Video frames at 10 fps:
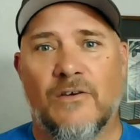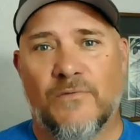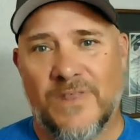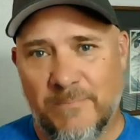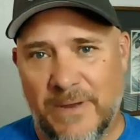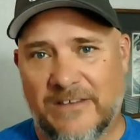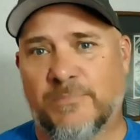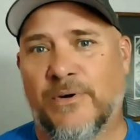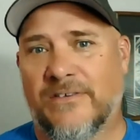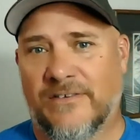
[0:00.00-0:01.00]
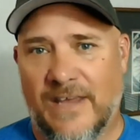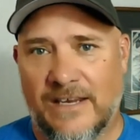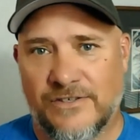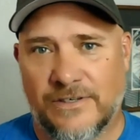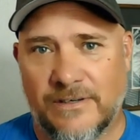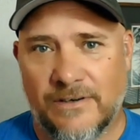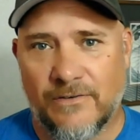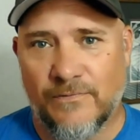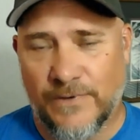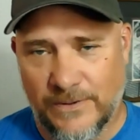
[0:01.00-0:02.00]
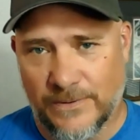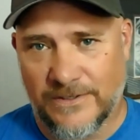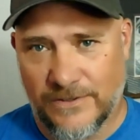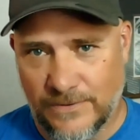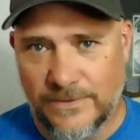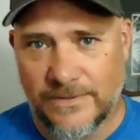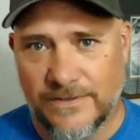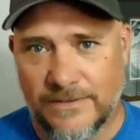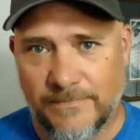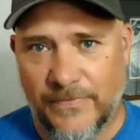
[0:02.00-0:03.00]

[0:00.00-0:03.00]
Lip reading: for the best presentation for your students.